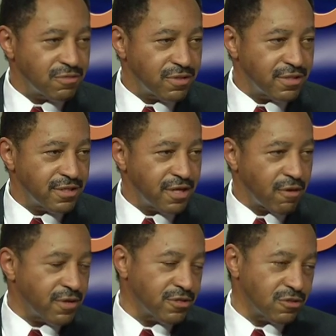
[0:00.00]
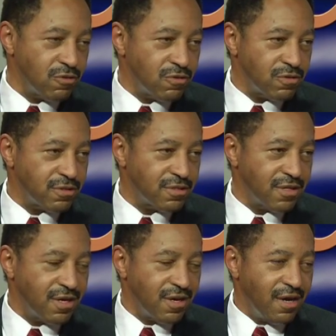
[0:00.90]
with the area schools,
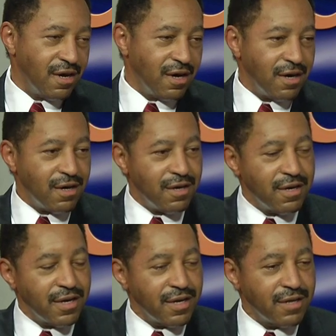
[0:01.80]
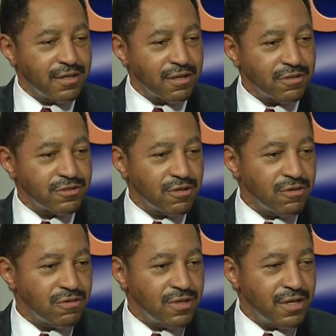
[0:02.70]
uh, and also,
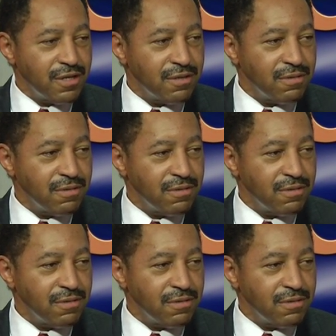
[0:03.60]
I, I know uh,